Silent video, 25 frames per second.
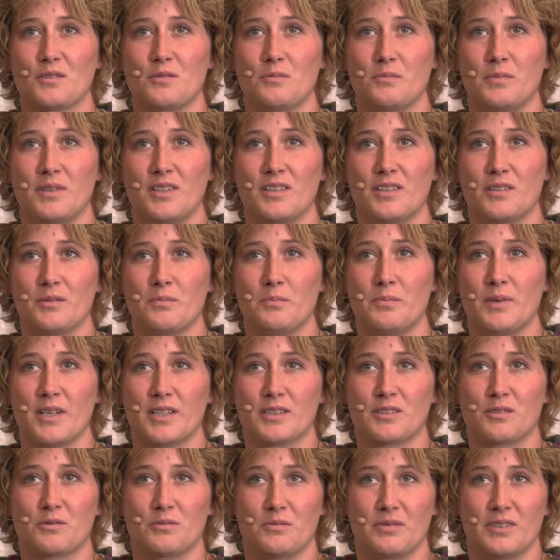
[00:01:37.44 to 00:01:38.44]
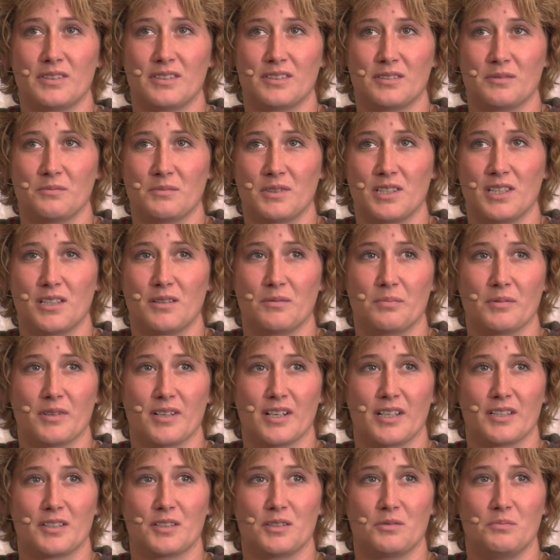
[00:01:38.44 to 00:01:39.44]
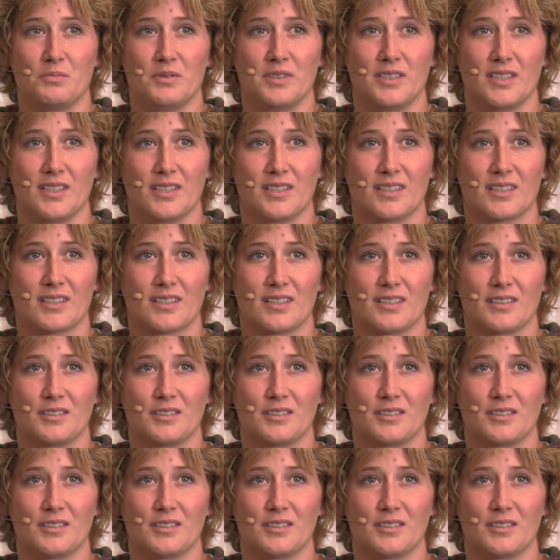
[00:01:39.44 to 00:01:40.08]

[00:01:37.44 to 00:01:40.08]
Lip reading: be the best wisdom keeper I could be,